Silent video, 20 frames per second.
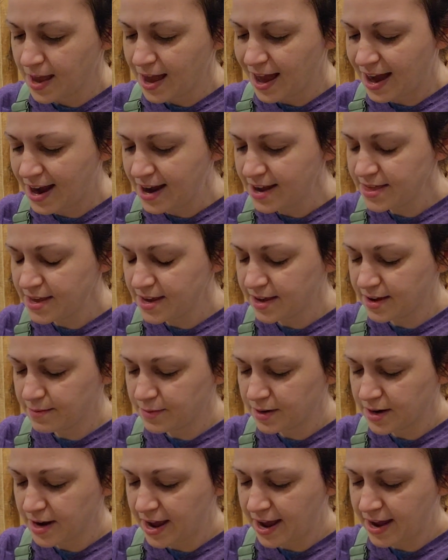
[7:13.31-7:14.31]
I think I'm
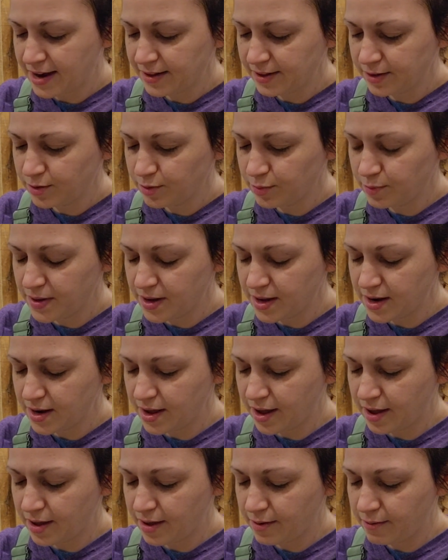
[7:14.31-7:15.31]
going to add a little bit
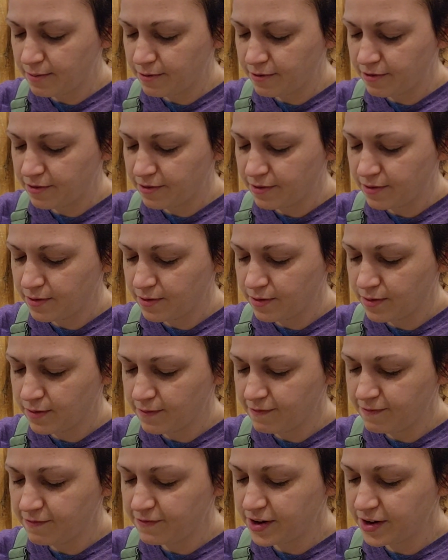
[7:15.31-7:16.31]
of
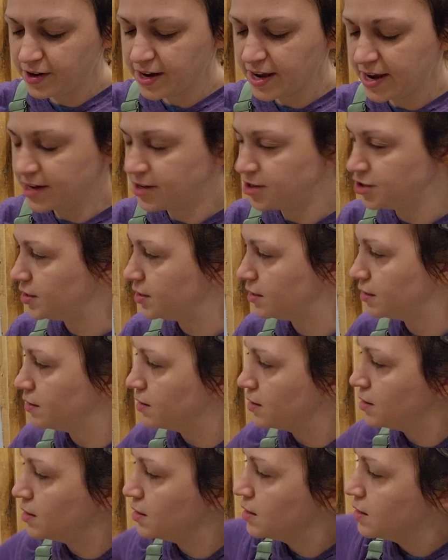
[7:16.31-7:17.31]
variation.
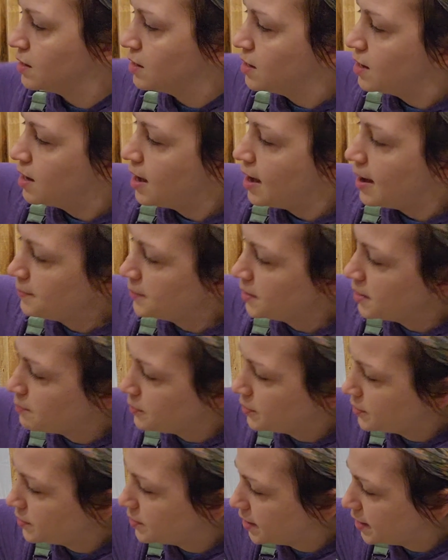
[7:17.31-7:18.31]
I'm going to
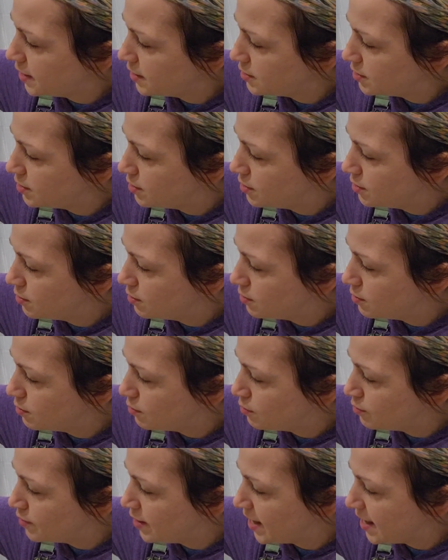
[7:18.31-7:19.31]
put
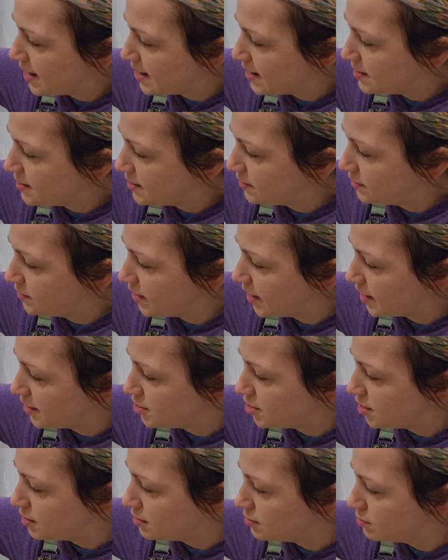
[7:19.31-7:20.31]
red in this
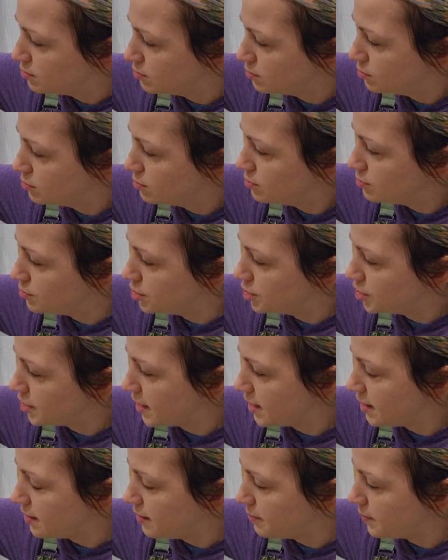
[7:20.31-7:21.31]
section. Ooh,
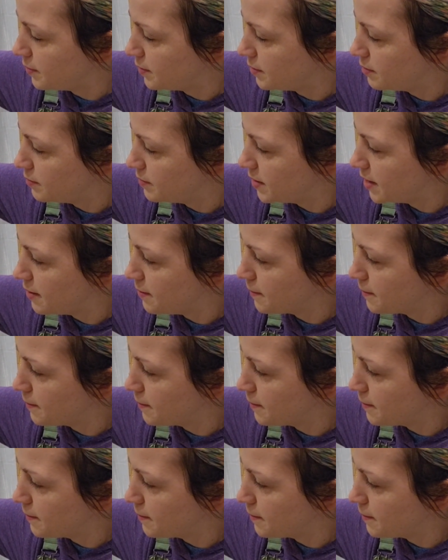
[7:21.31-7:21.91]
shake it up a little bit.